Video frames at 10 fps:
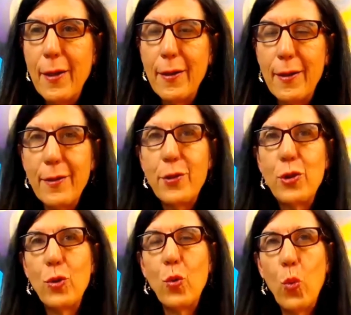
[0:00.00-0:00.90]

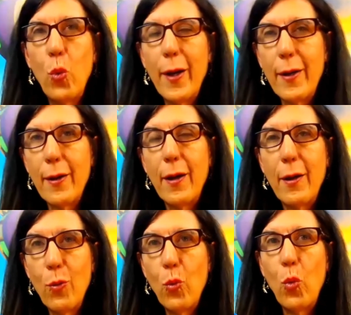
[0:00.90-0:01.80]
into what
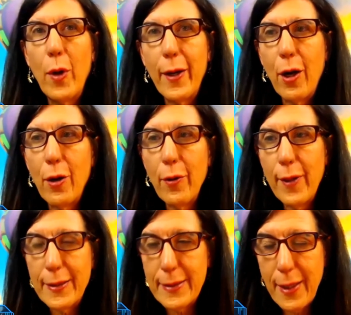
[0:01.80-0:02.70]
what are
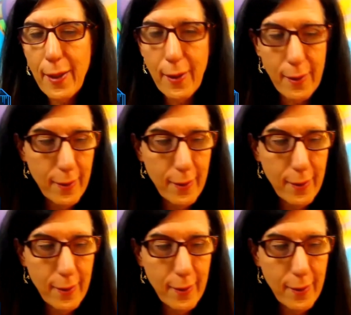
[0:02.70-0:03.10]
they saying